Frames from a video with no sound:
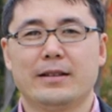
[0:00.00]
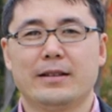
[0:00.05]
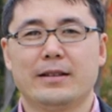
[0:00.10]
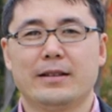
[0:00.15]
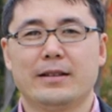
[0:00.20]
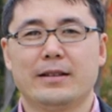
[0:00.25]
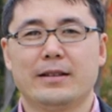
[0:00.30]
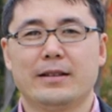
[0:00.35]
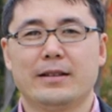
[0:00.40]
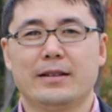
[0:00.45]

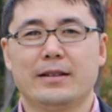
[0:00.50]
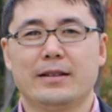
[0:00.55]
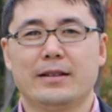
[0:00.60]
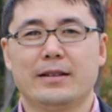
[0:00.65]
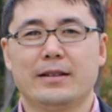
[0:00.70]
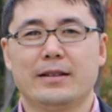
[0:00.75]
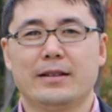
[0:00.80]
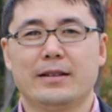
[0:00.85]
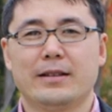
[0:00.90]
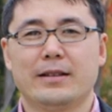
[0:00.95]

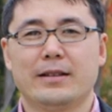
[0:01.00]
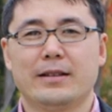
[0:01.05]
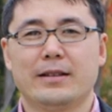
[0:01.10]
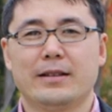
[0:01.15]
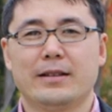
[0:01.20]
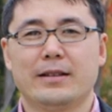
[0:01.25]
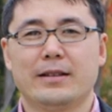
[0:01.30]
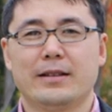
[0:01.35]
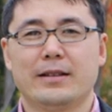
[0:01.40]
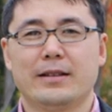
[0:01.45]

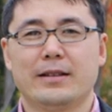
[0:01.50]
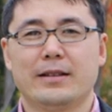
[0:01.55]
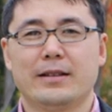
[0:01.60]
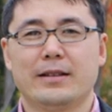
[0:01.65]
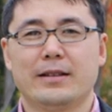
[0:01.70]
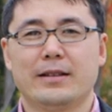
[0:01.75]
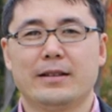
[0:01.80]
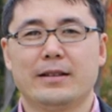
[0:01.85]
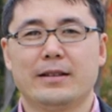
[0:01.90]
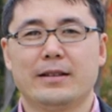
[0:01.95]

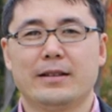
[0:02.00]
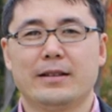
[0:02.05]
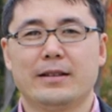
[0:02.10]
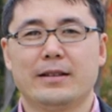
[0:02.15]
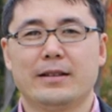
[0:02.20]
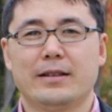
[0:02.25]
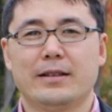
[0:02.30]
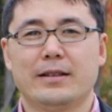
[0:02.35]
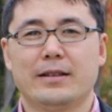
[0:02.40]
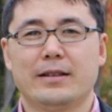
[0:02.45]

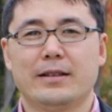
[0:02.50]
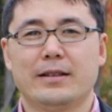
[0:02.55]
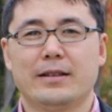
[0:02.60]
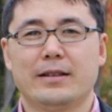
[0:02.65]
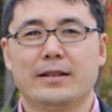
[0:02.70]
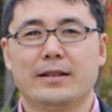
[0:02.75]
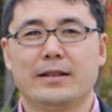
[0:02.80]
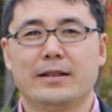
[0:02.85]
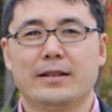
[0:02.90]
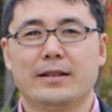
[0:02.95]

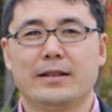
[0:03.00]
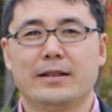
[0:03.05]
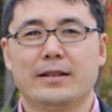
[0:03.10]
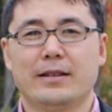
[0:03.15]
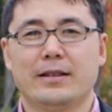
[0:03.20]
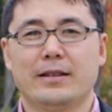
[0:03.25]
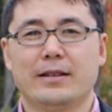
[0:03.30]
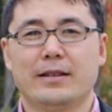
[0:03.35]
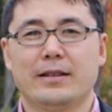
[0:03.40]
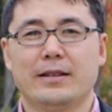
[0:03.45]

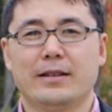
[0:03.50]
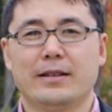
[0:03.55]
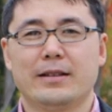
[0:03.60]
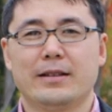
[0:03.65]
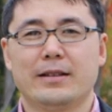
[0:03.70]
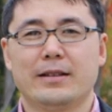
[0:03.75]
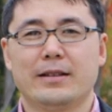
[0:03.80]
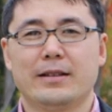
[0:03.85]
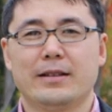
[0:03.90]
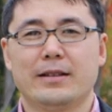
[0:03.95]

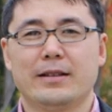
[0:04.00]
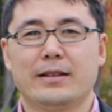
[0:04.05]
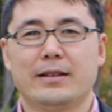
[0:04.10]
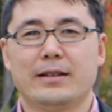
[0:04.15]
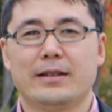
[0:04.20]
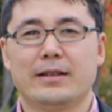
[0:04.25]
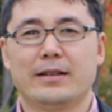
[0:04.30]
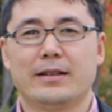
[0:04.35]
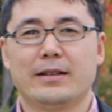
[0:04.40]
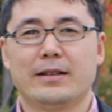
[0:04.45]

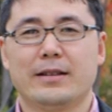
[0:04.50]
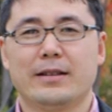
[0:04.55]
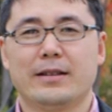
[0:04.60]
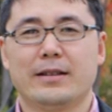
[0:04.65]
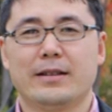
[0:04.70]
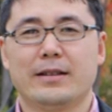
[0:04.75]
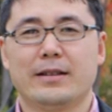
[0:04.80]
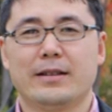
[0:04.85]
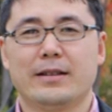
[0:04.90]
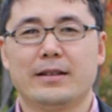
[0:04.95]

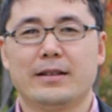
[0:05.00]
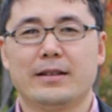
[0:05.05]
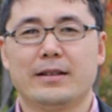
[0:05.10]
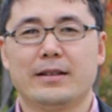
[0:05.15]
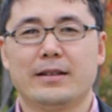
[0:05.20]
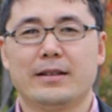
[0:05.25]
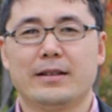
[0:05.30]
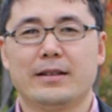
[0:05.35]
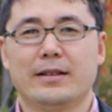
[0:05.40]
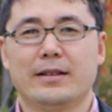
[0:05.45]

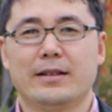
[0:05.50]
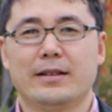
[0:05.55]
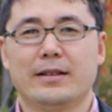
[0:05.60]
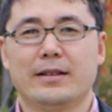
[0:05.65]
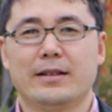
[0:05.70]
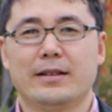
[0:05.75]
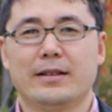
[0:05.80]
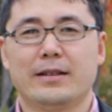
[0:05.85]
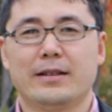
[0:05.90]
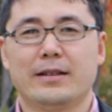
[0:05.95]

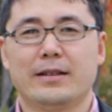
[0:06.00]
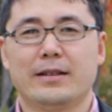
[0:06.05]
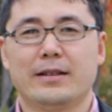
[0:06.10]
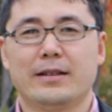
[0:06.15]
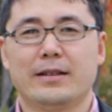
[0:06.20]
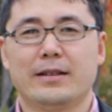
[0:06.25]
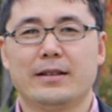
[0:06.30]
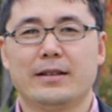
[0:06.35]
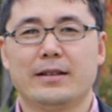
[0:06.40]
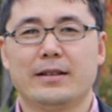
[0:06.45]

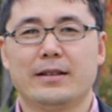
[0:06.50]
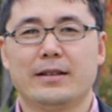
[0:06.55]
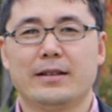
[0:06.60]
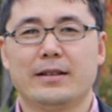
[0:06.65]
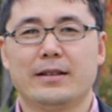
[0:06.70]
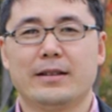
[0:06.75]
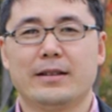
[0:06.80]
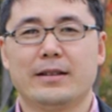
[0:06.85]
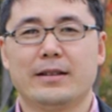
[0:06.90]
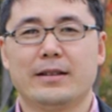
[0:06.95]

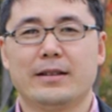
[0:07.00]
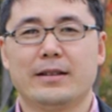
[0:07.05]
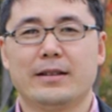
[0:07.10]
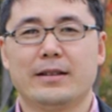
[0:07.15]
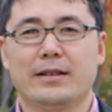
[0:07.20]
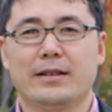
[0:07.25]
This is a still picture; no speech is visible.